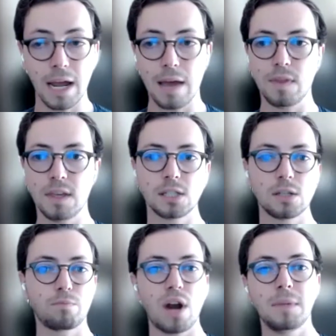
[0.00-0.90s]
And this is a
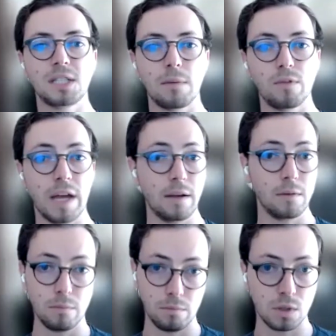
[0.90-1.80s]
prime example of like
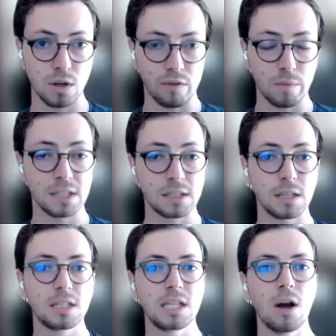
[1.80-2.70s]
governments in
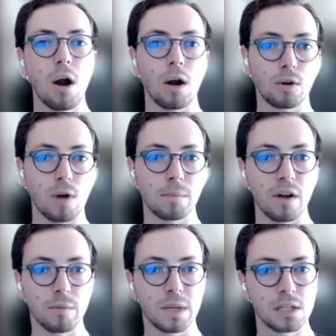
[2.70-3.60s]
the DR, corrupt
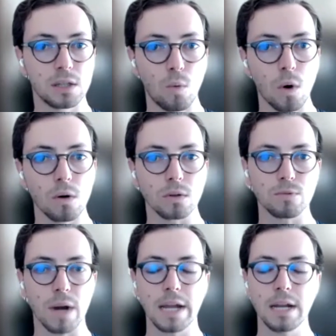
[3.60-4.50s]
governments in the world,
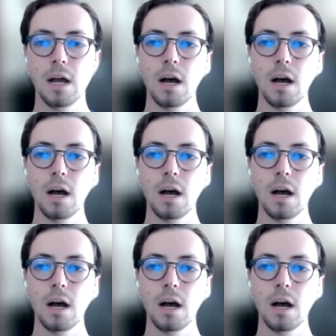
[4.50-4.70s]
right?